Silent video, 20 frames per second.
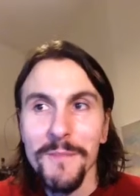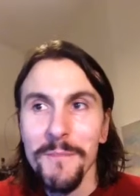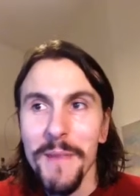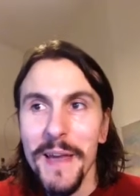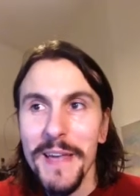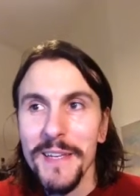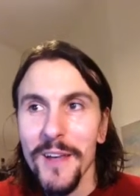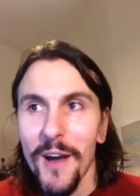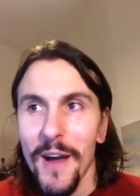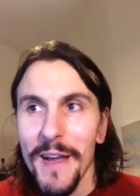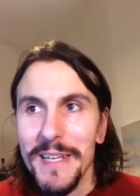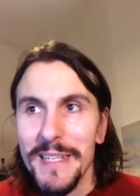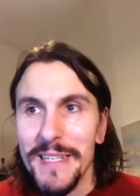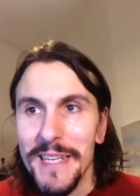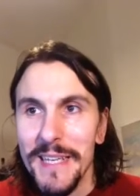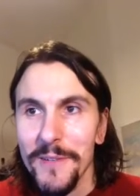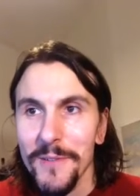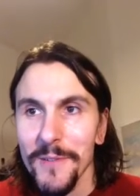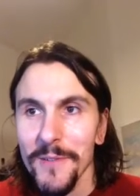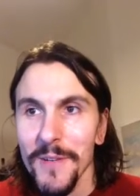to make
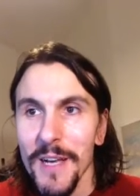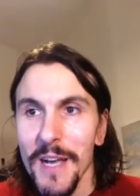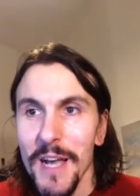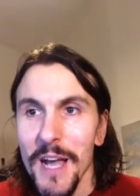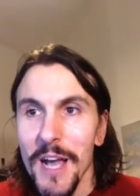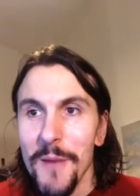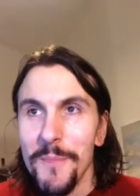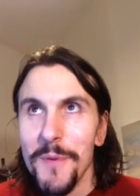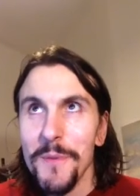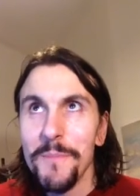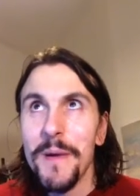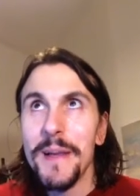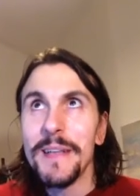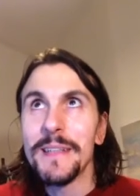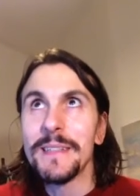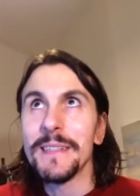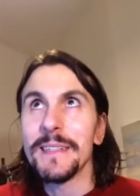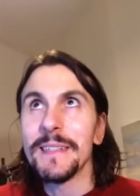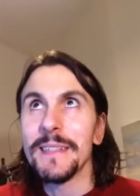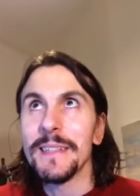ideal. But
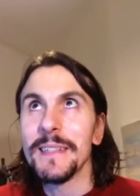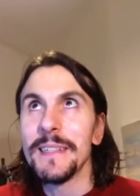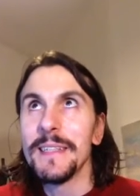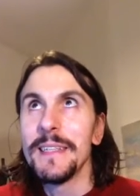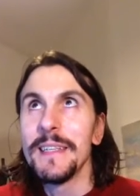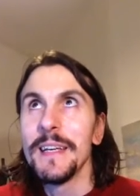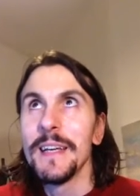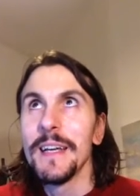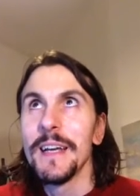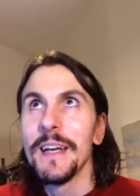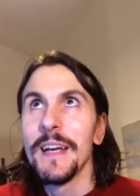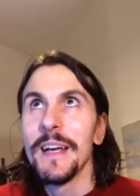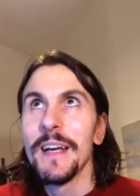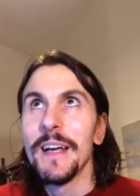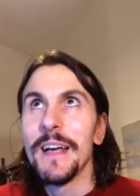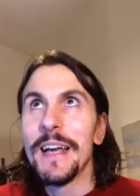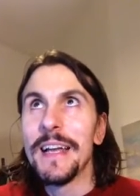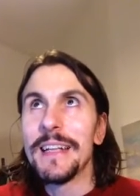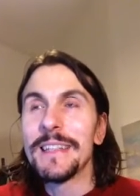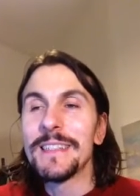basically,
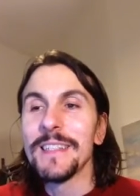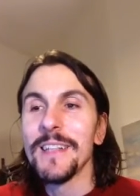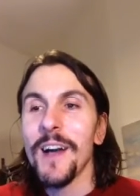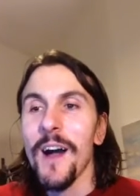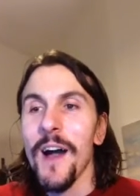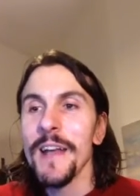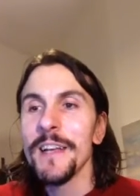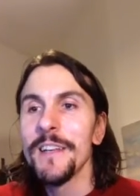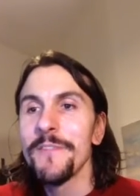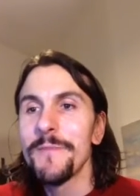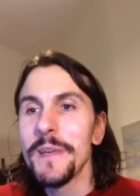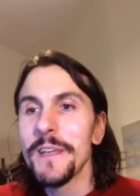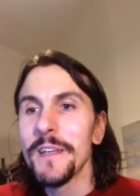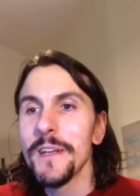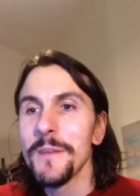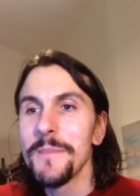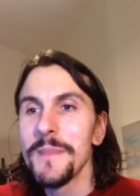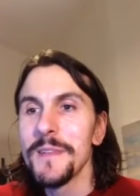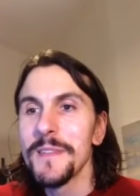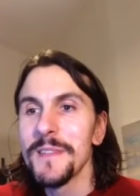it's kind of
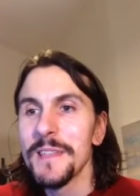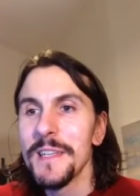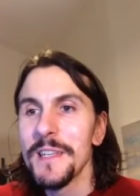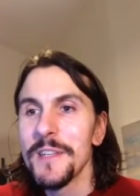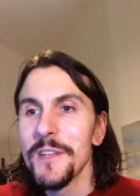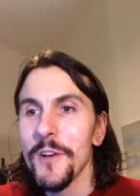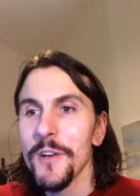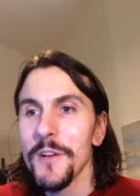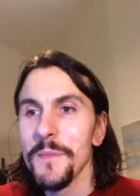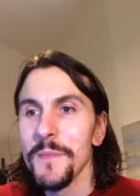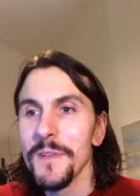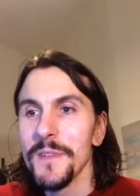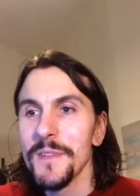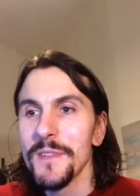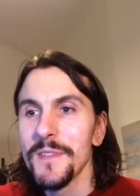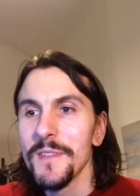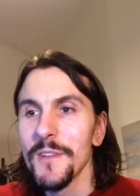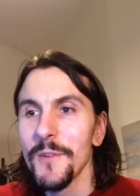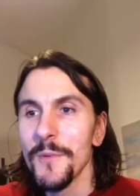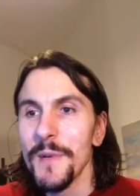become
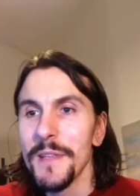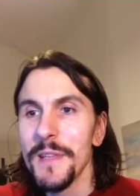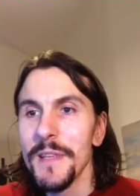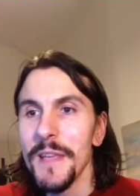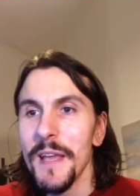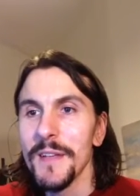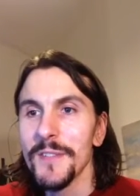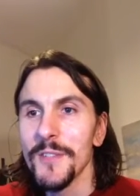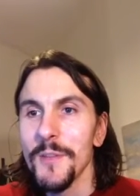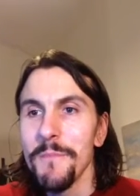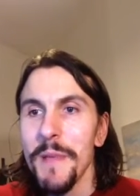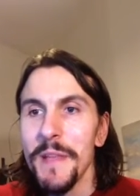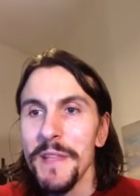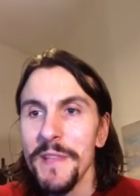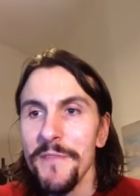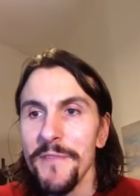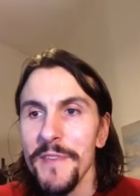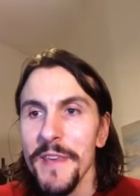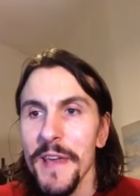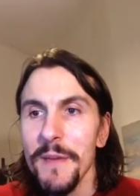synonymous with, yeah, so
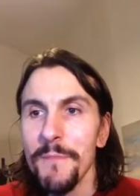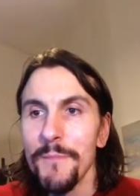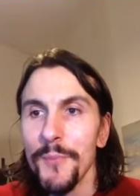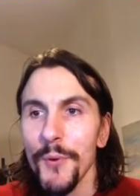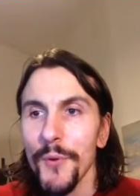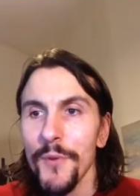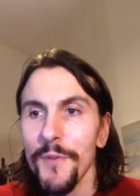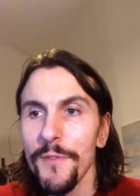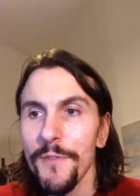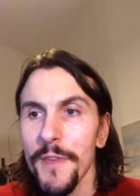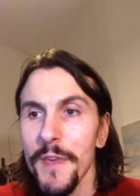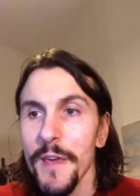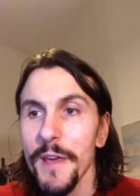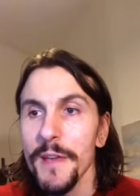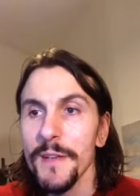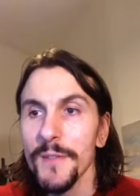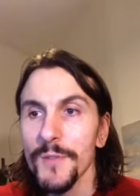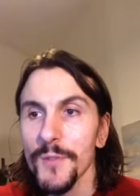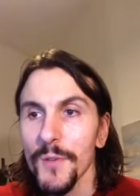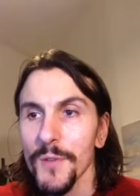magnifier,
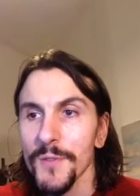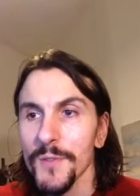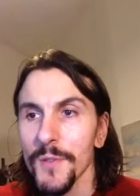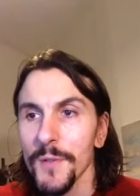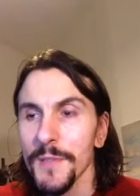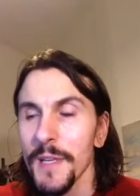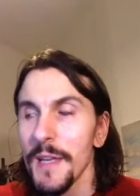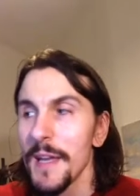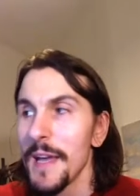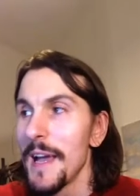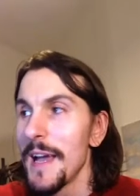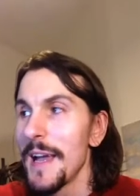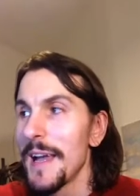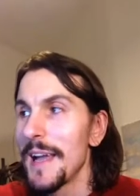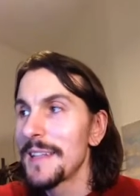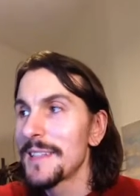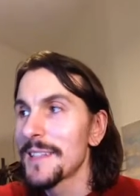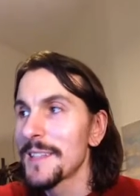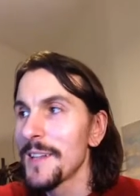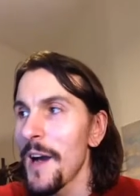purifier, transcender.
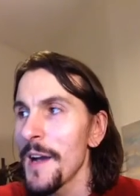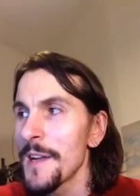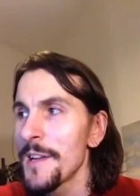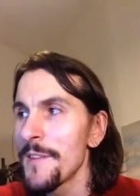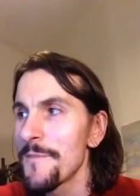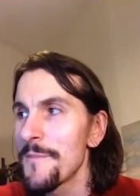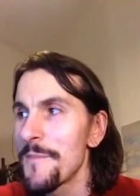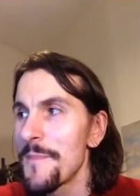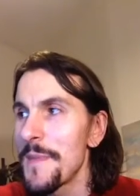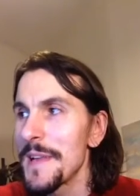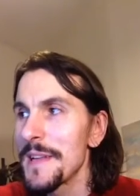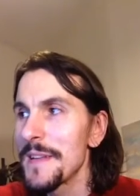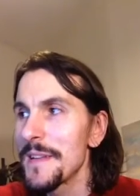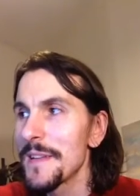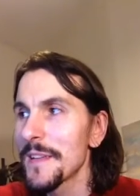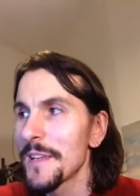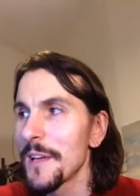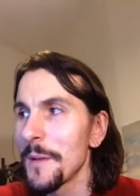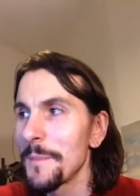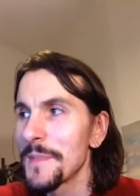It's kind of
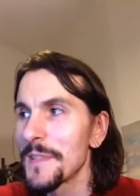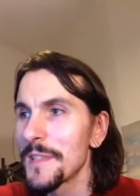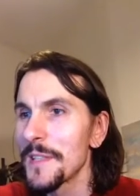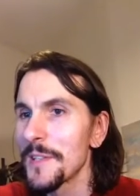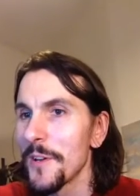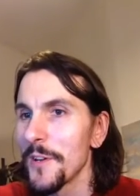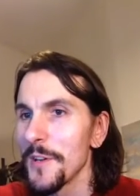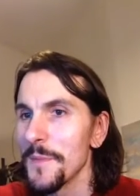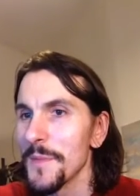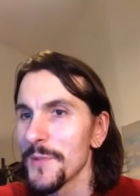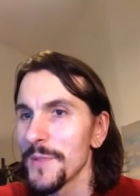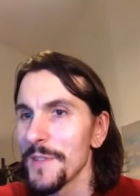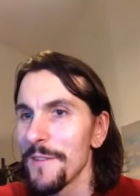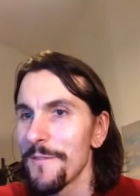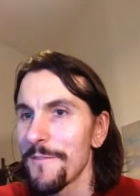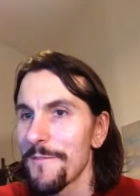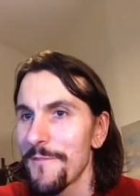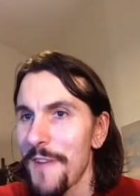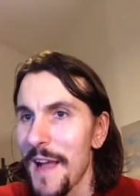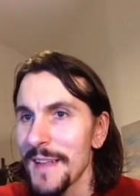become synonymous with a
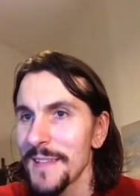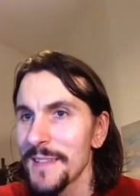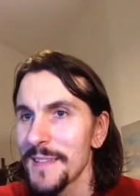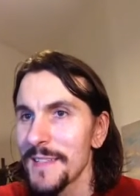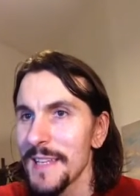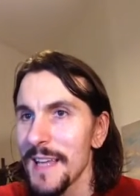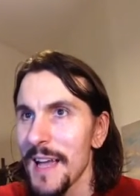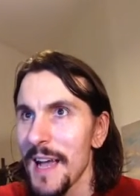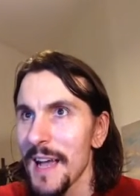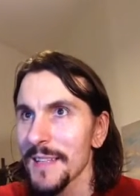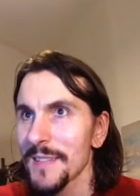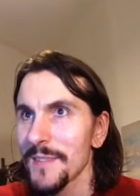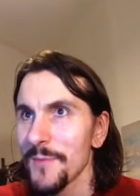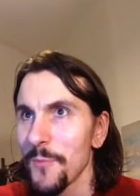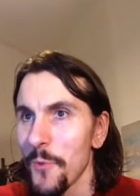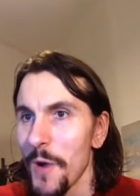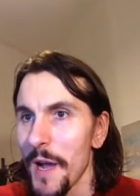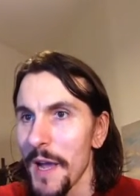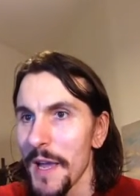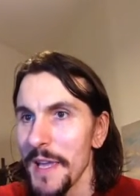fancy ass
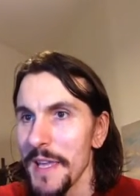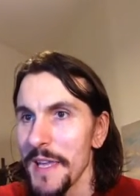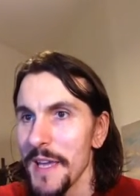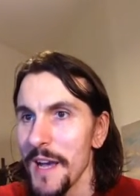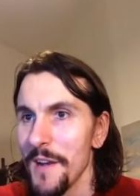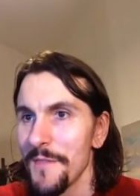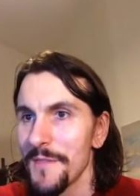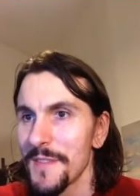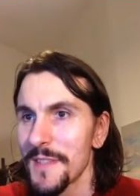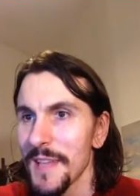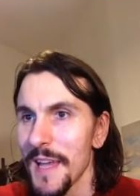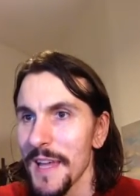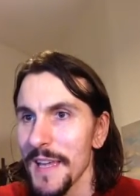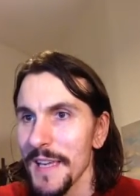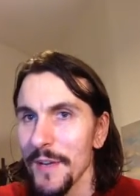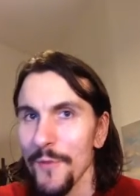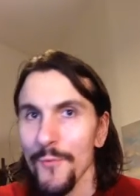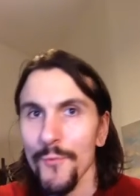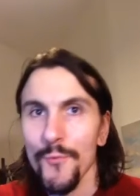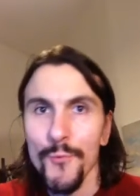way of
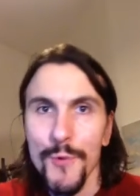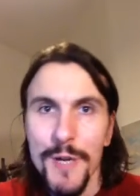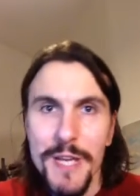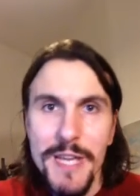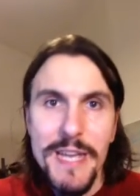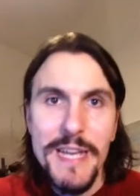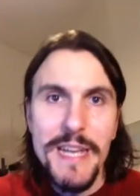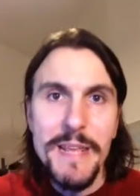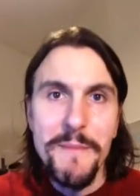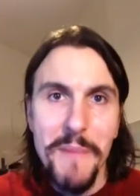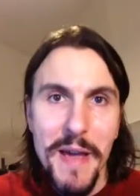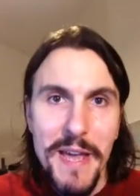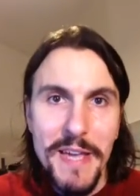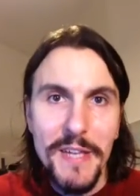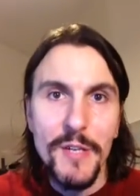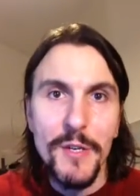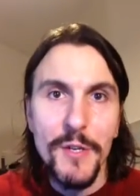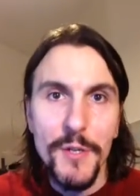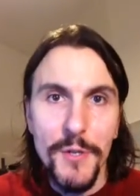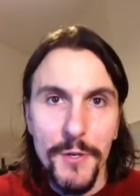saying really
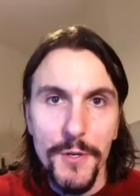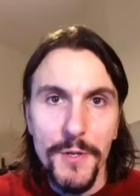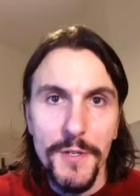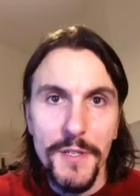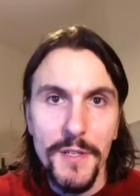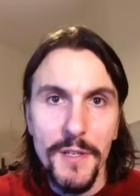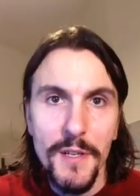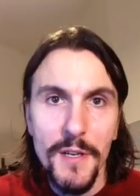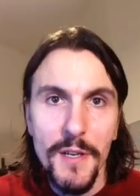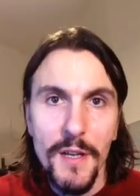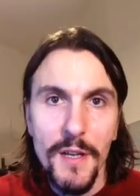make good.